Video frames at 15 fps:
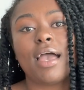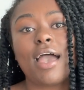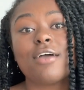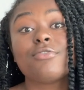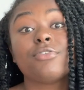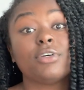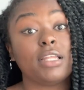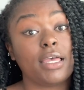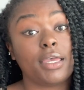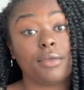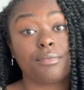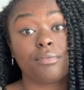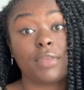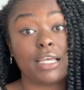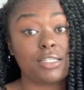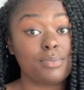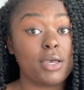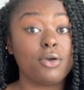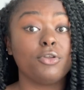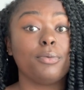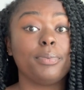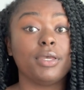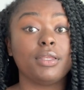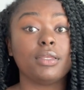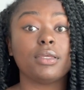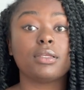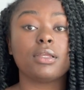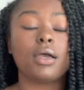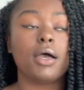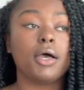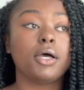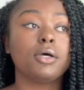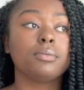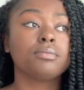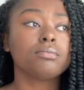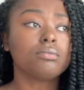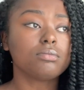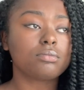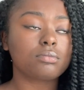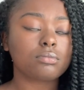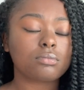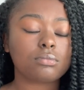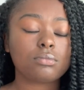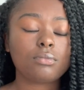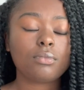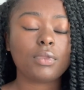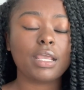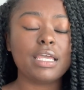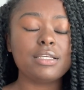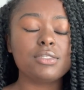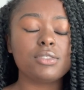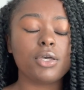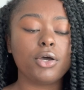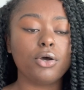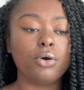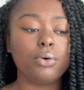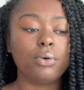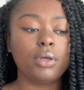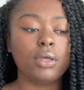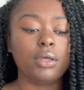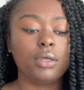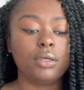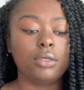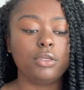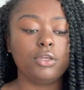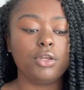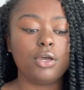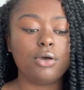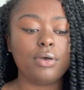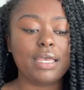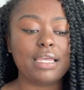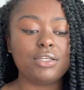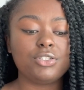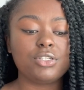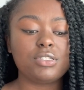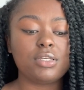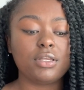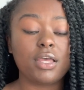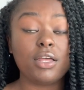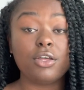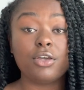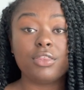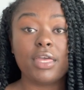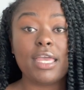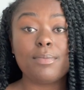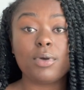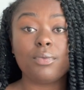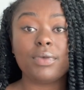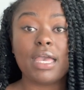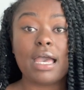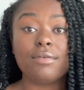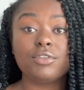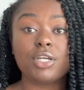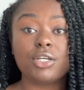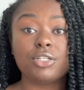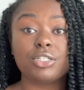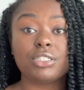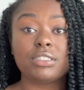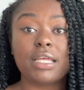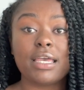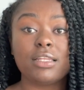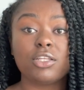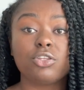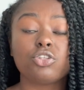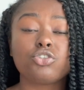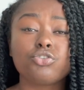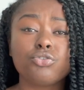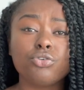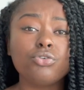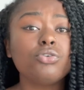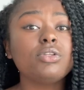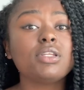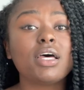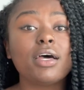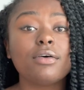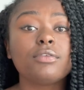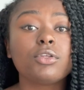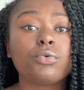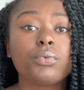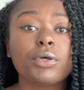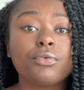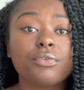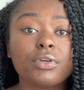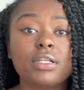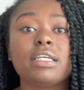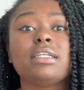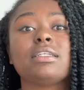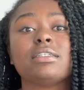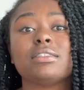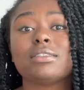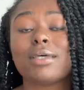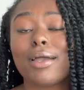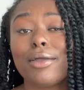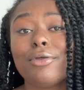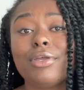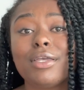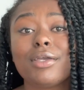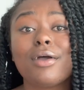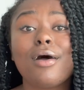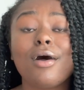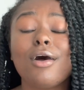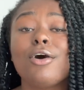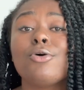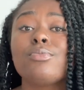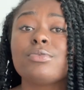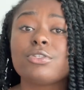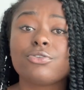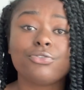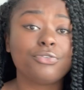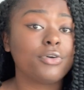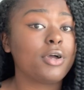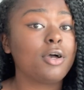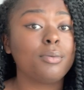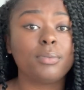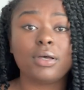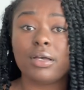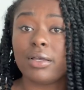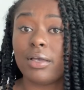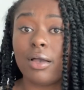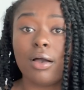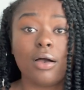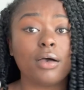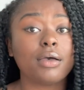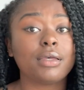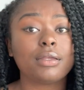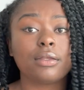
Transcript: I feel like that's my own opinion. And so, it's just another thing, but we have to understand that the true love that we're really desiring comes from God.